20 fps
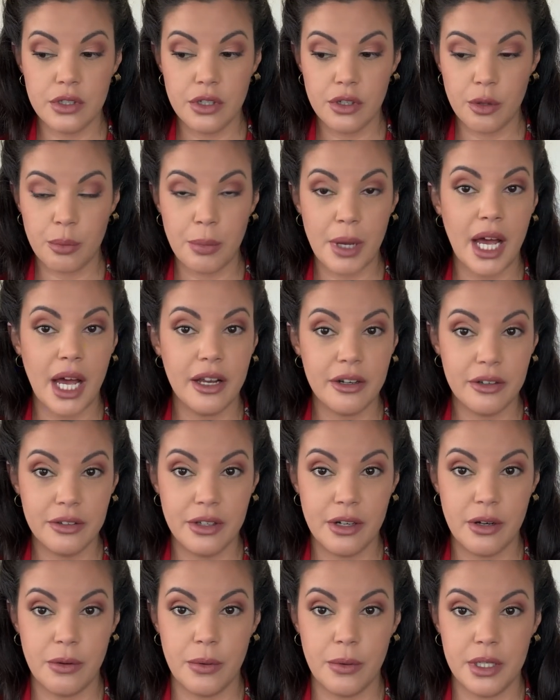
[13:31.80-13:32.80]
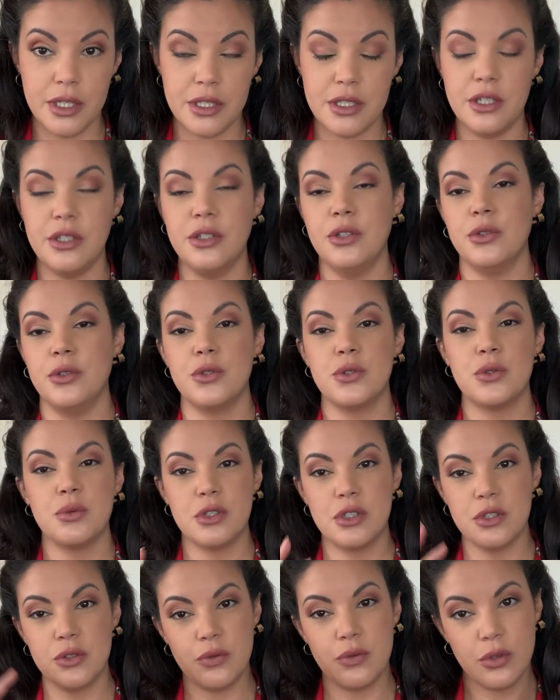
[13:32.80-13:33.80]
the other pattern that I wanted to use,
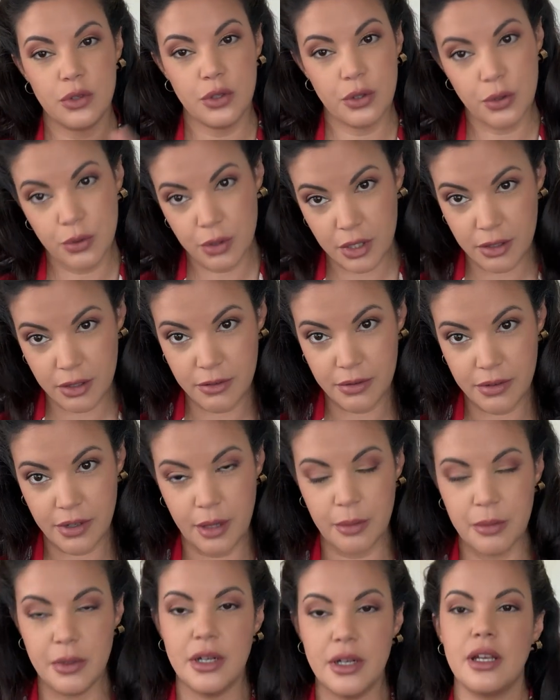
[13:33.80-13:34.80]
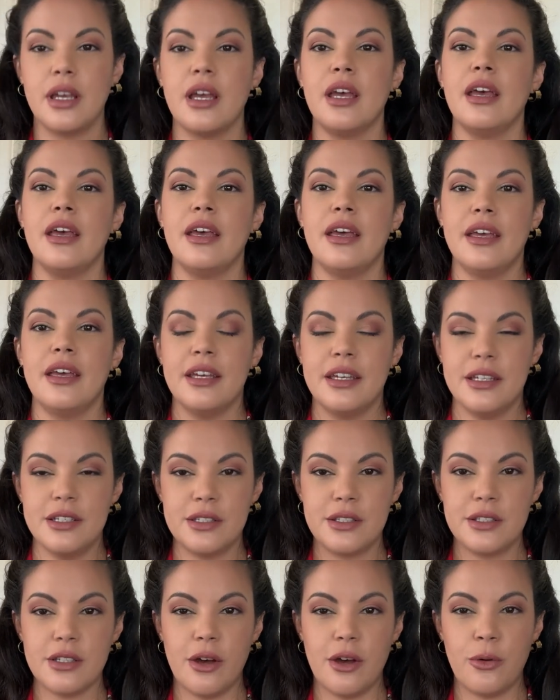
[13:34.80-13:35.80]
which is for the green fabric,
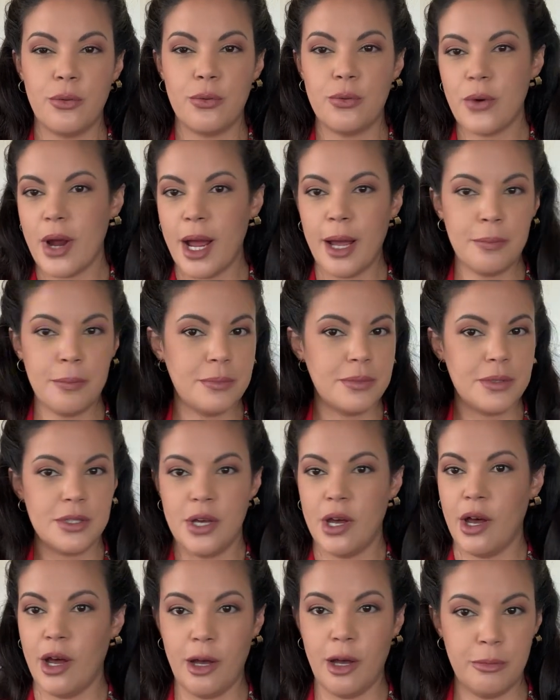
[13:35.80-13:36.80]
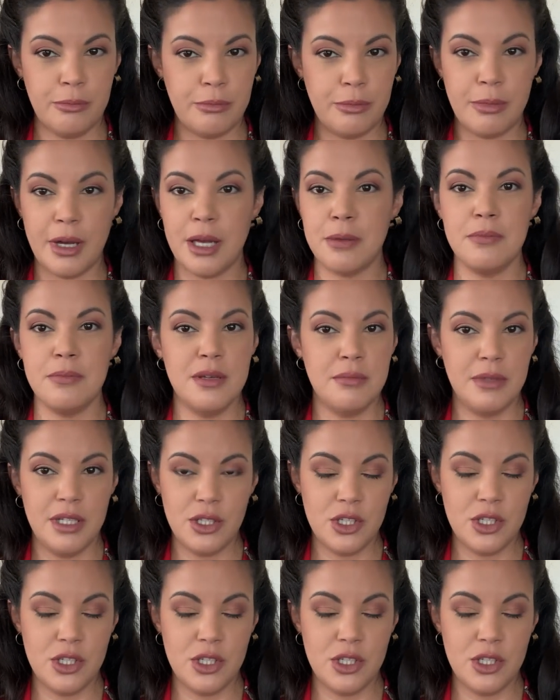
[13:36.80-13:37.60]
is a wrap top by Mimi